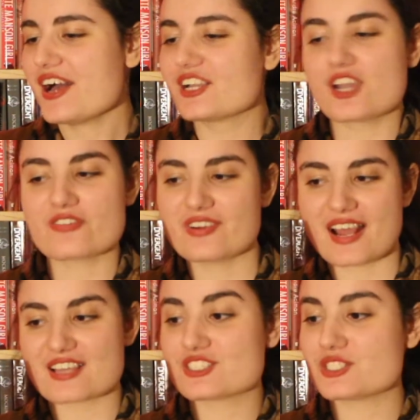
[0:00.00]

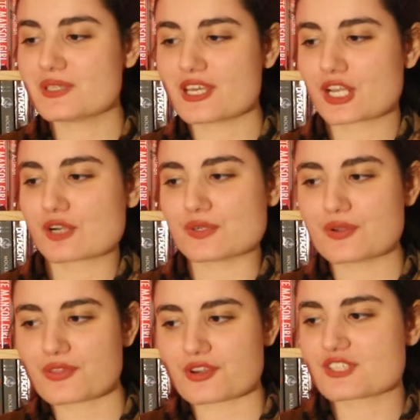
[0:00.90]
Governess Julia
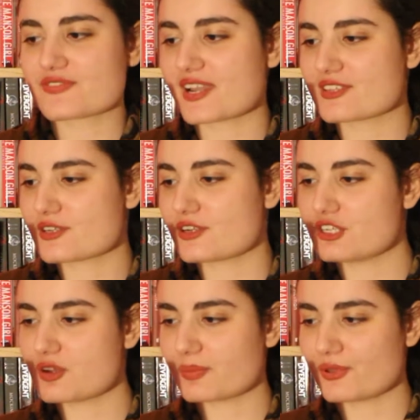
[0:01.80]
Caruthers finds her
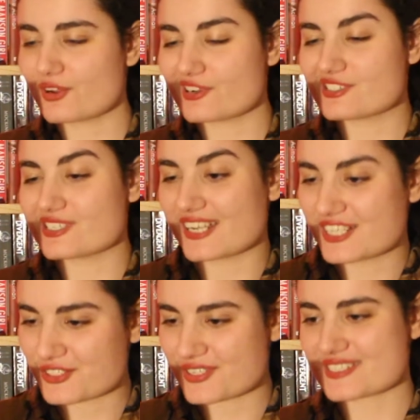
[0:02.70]
new employer
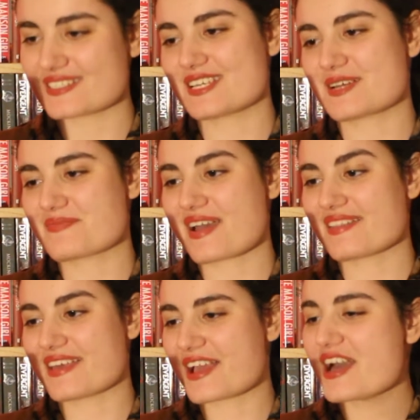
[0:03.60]
dangerously
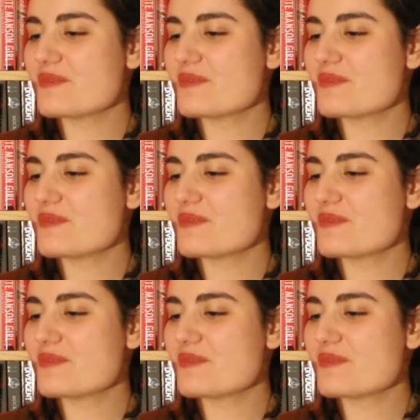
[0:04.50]
compelling,